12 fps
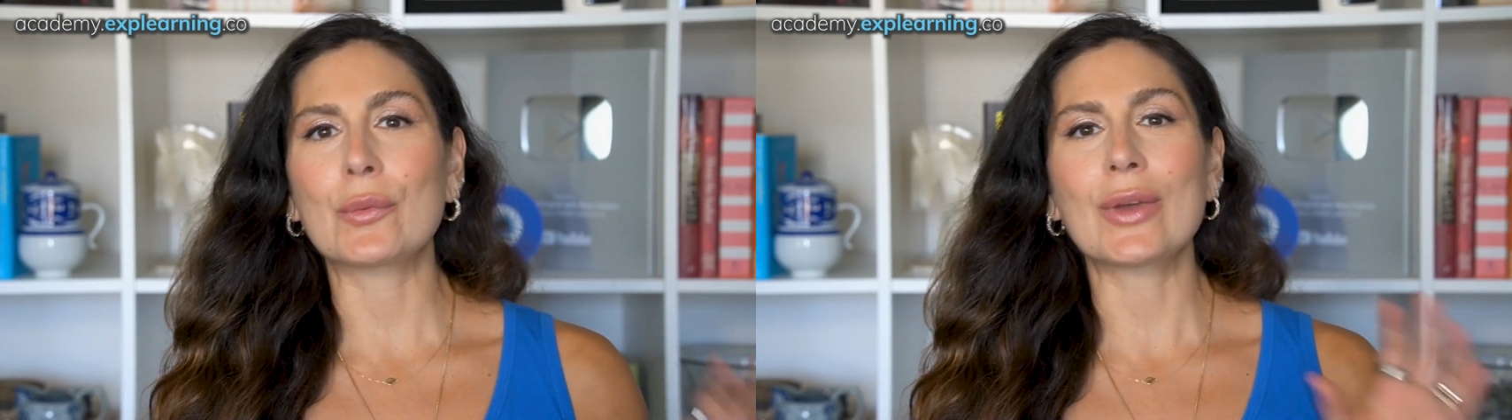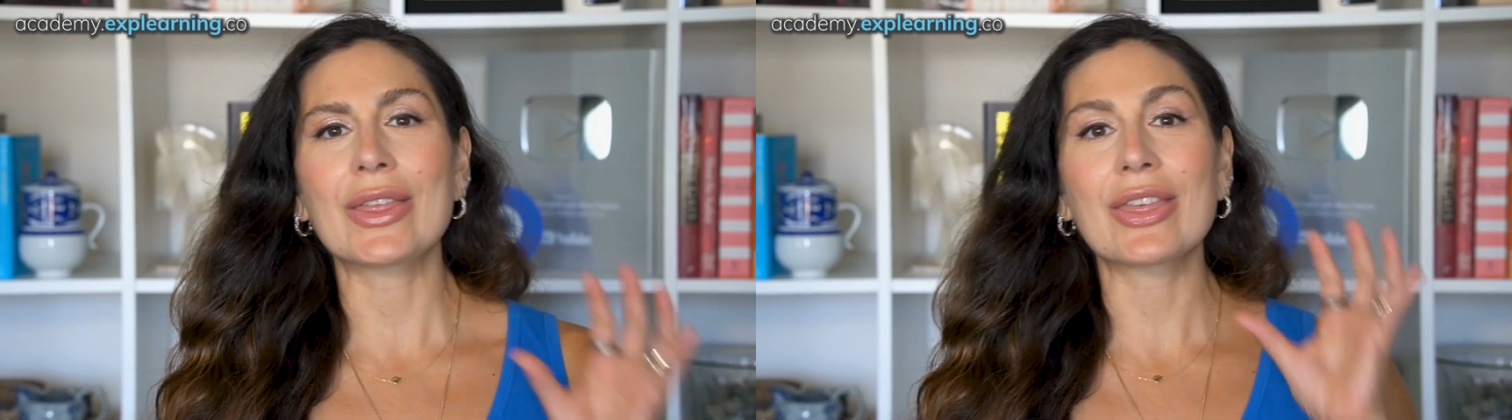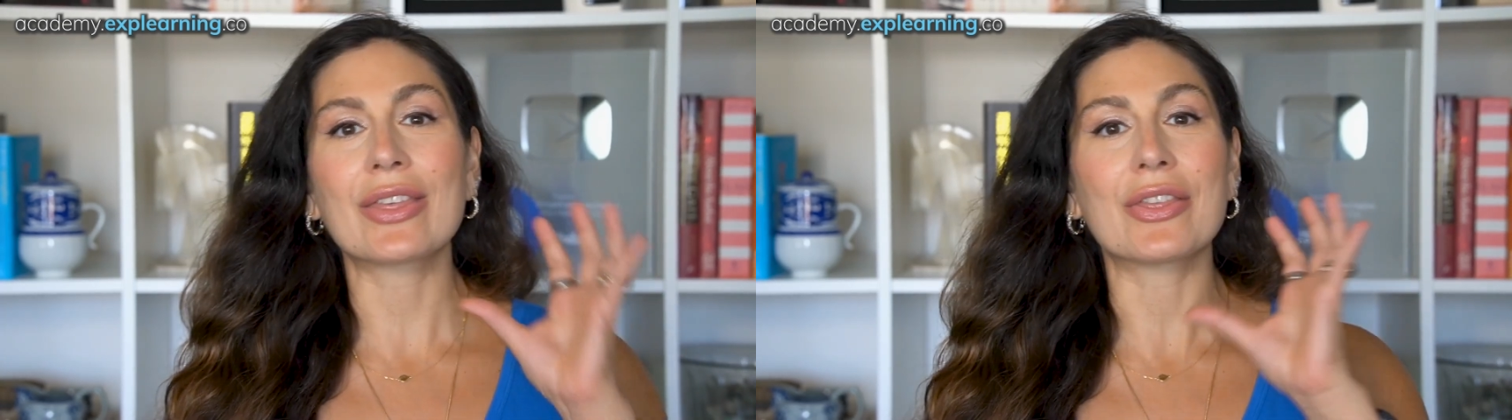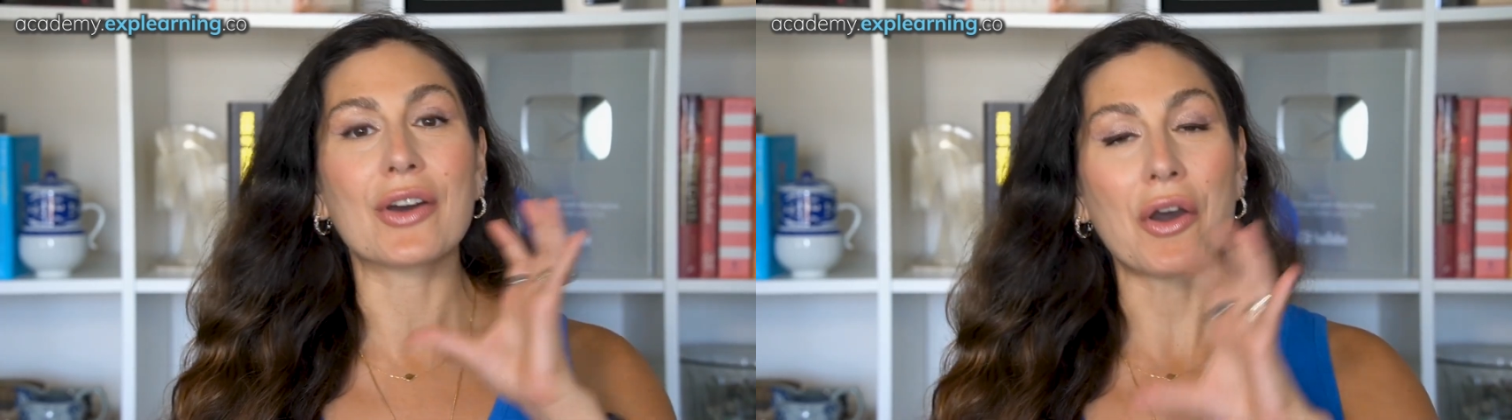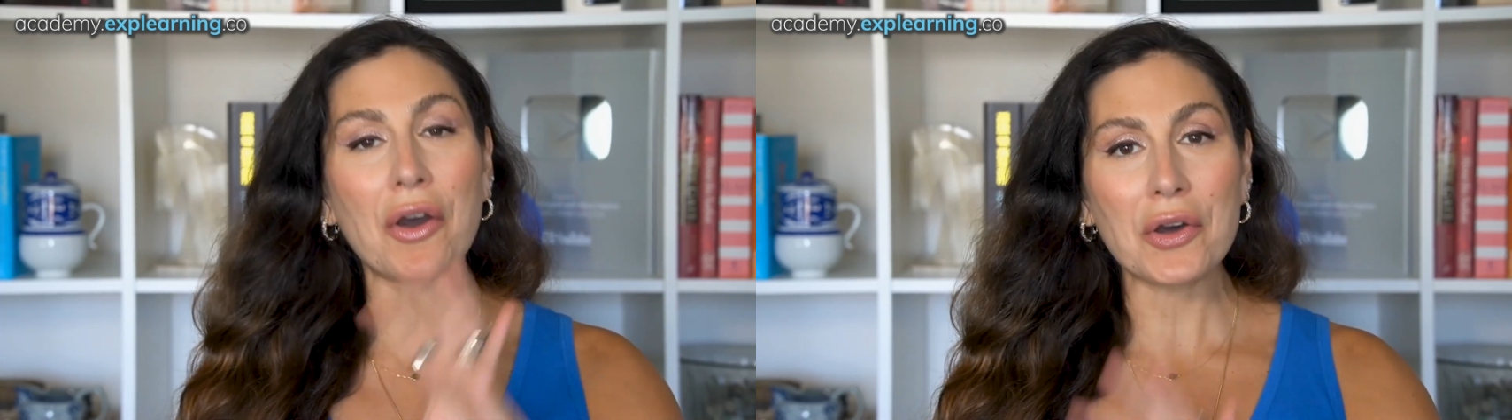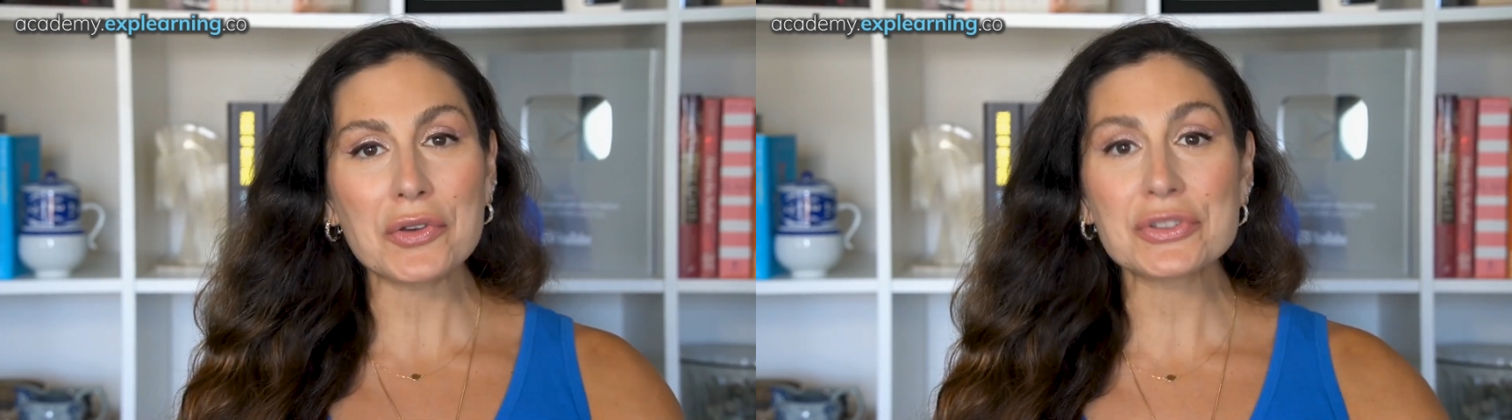with the
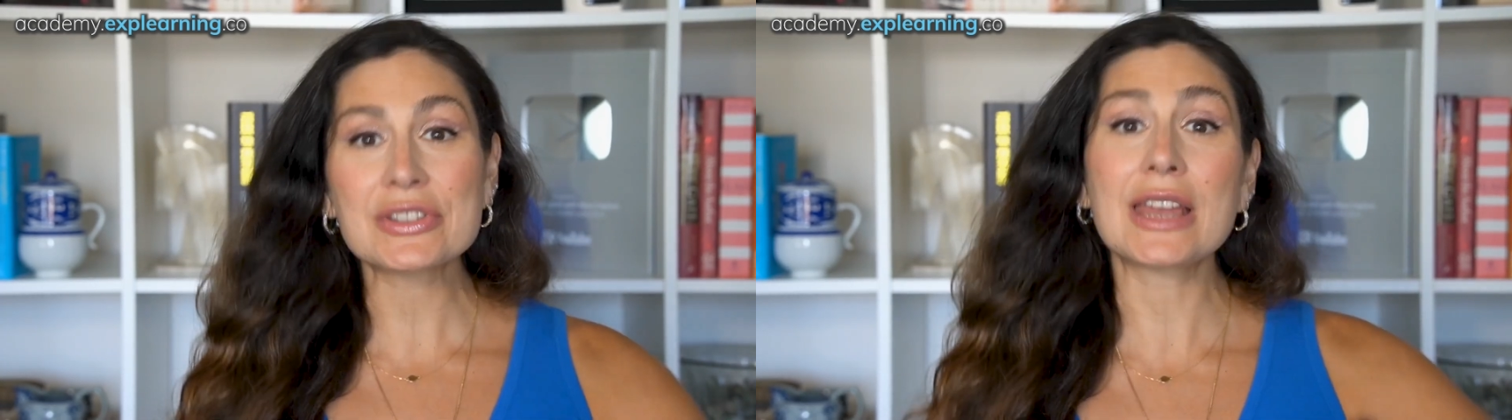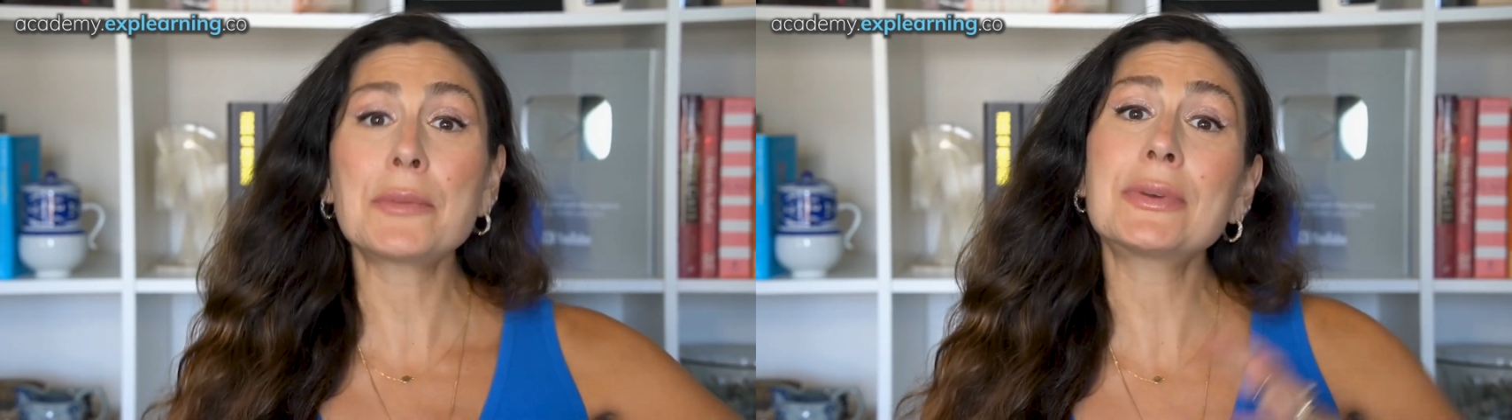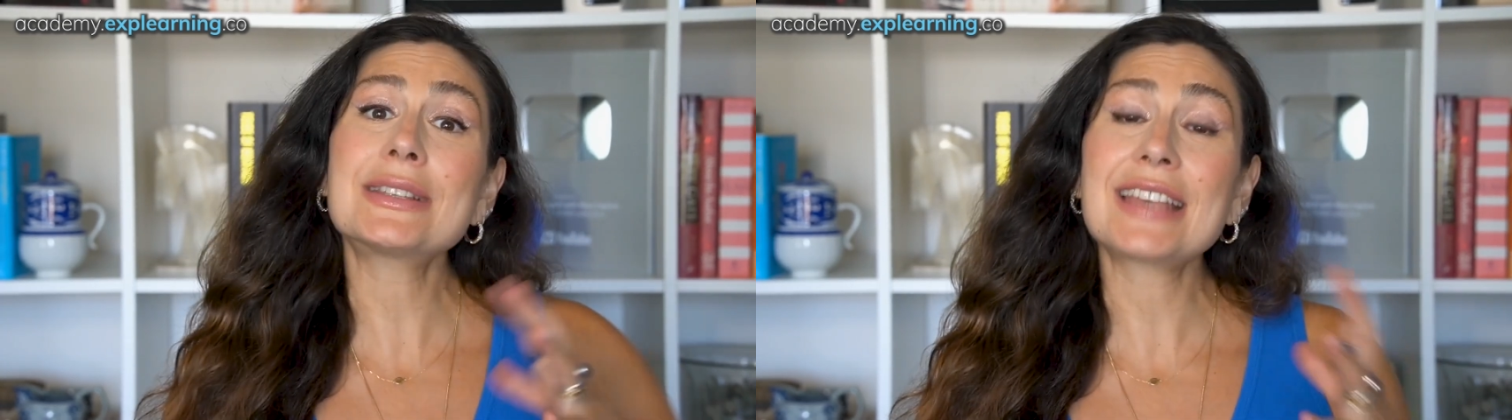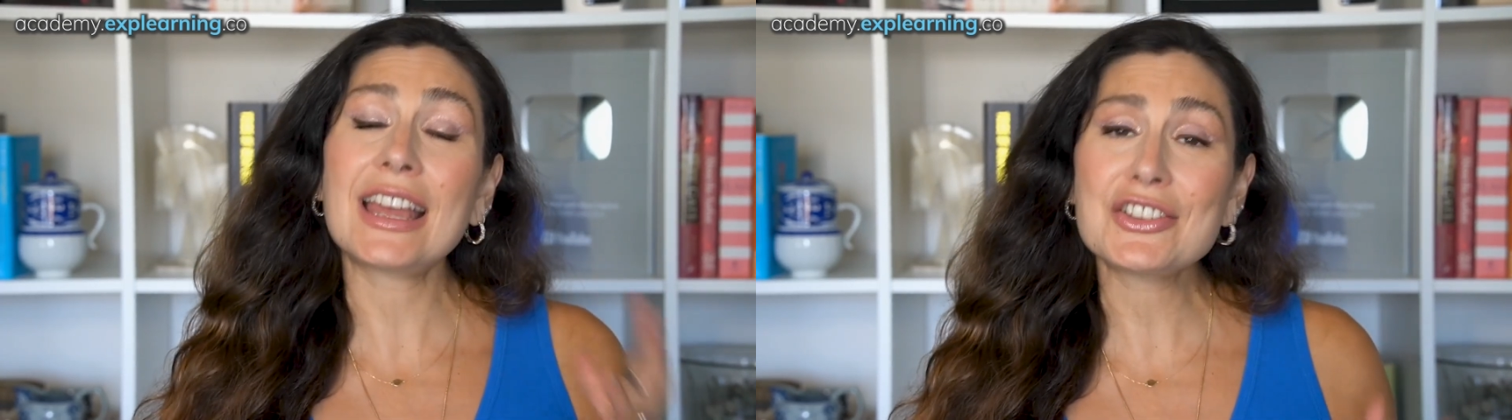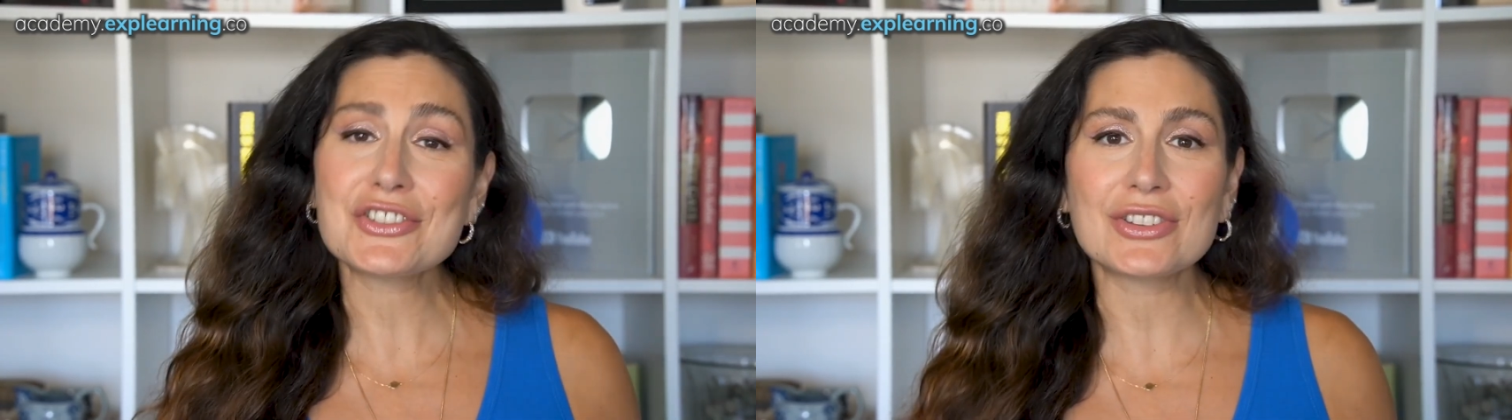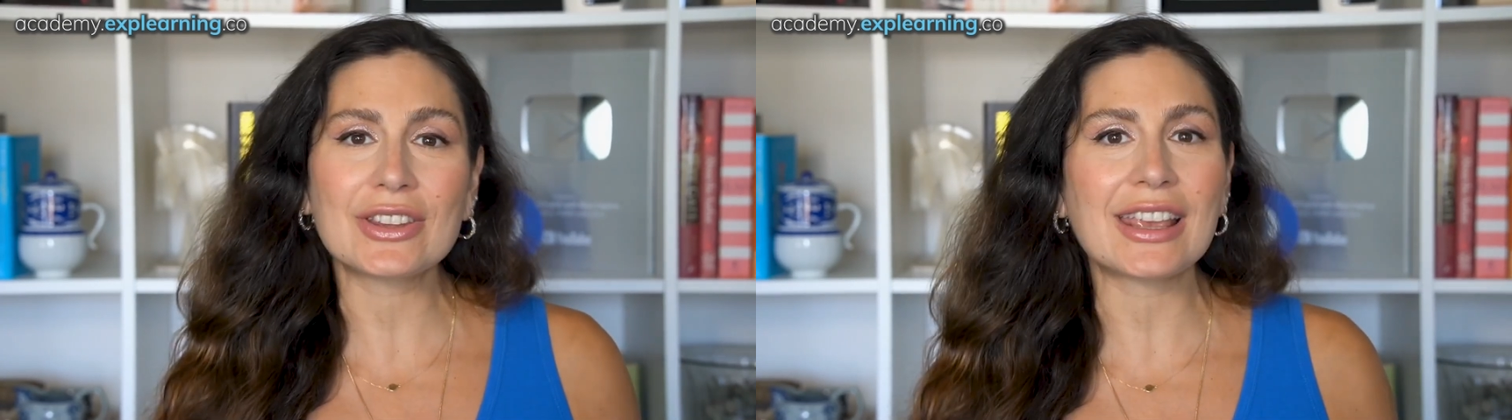host and
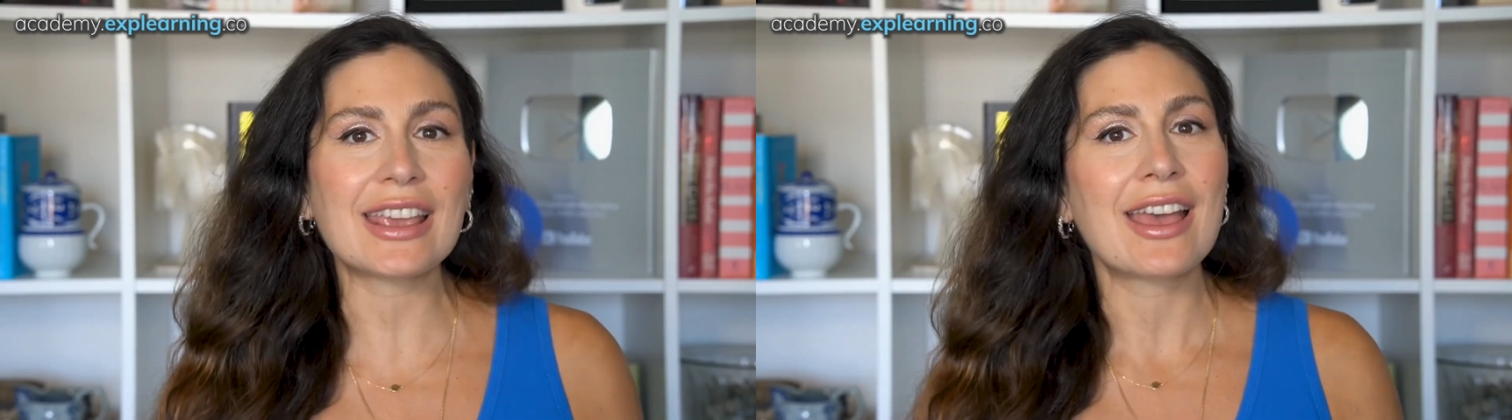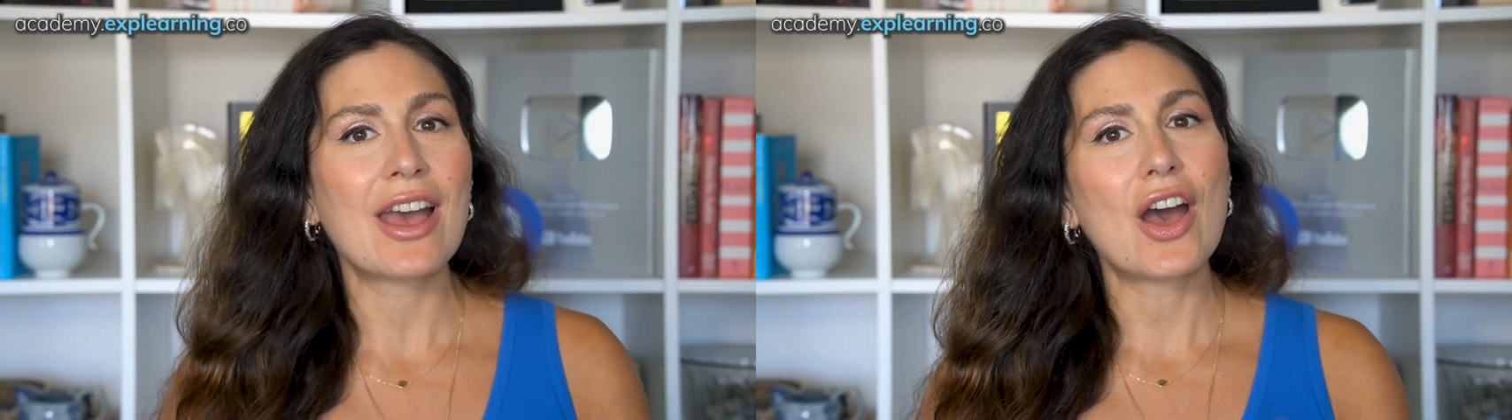potentially